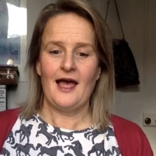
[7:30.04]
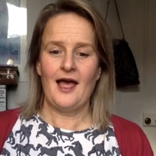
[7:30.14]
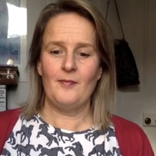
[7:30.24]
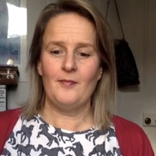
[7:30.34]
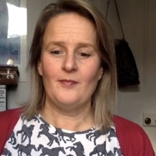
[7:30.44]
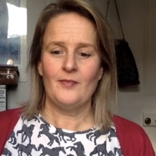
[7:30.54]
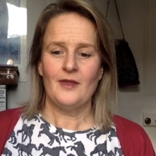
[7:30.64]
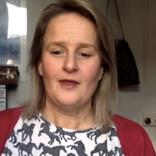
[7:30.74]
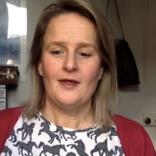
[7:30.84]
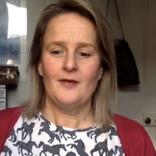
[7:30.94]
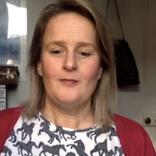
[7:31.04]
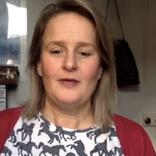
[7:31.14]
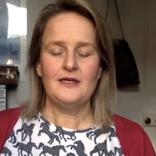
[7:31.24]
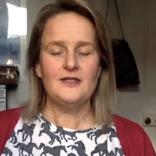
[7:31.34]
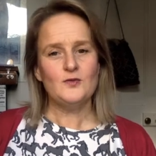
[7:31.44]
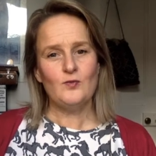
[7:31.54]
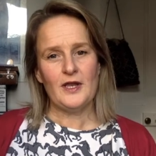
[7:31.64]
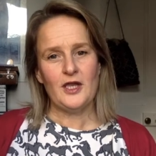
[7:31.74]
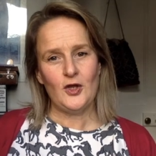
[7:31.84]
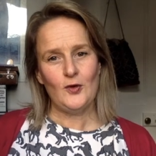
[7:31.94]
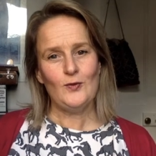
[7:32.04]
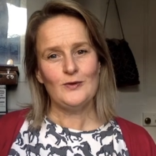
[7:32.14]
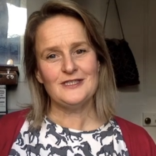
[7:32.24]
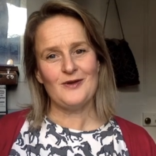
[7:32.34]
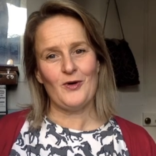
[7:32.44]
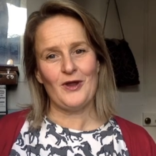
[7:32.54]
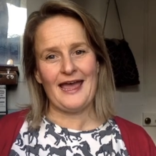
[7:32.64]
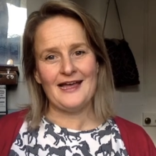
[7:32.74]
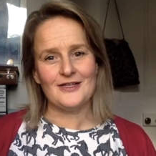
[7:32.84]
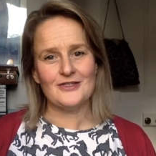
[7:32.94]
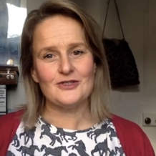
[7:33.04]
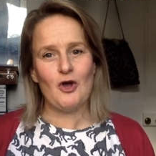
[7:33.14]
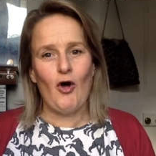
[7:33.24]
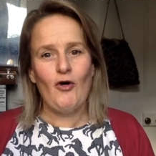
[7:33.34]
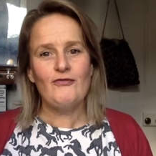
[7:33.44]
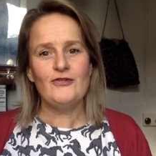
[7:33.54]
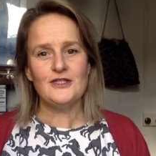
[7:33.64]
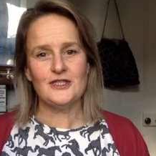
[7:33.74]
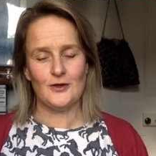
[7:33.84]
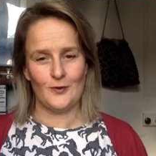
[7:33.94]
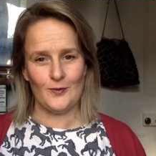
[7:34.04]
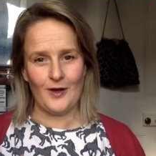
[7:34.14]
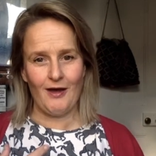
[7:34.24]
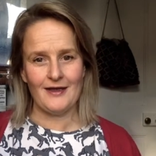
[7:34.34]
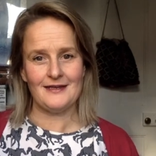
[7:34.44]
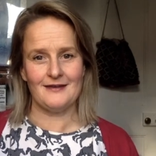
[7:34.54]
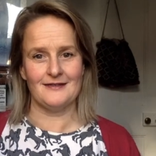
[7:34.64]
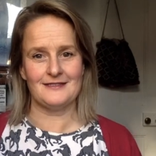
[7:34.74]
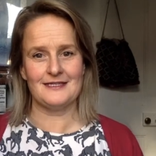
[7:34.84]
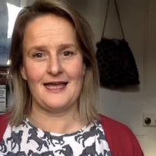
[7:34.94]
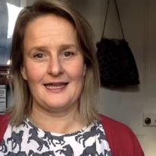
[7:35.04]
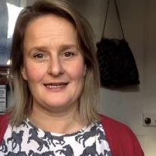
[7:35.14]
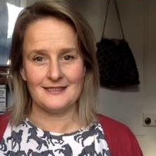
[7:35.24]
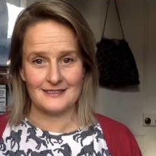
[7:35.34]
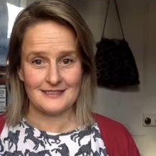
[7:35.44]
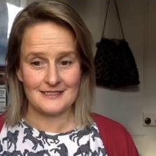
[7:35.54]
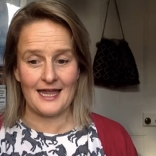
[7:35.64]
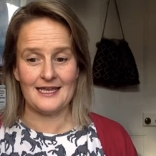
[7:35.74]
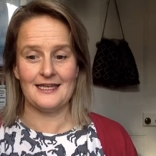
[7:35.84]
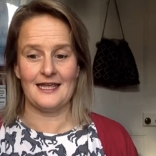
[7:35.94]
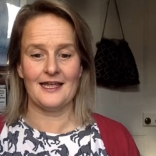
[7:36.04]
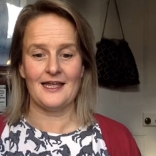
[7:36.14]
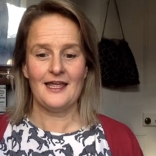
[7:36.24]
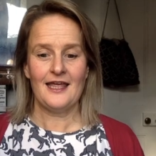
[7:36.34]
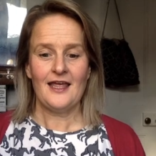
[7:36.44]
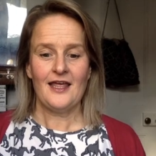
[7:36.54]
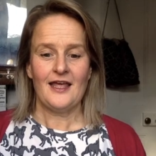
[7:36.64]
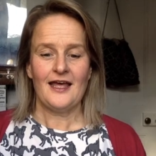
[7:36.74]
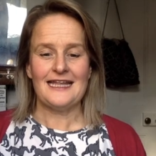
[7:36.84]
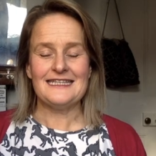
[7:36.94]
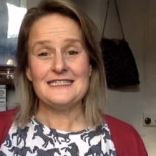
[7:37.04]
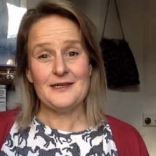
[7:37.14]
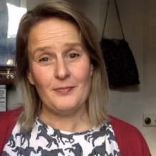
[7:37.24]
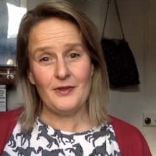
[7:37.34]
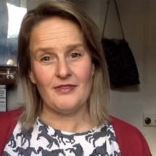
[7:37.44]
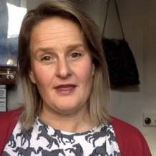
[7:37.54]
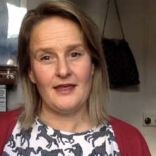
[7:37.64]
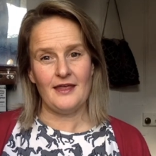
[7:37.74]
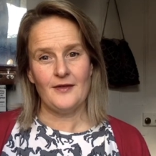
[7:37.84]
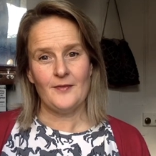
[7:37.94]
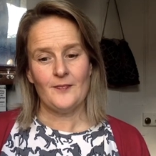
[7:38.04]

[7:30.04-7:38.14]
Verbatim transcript: Um, Because when you or someone else offers you kindness and understanding and sympathy,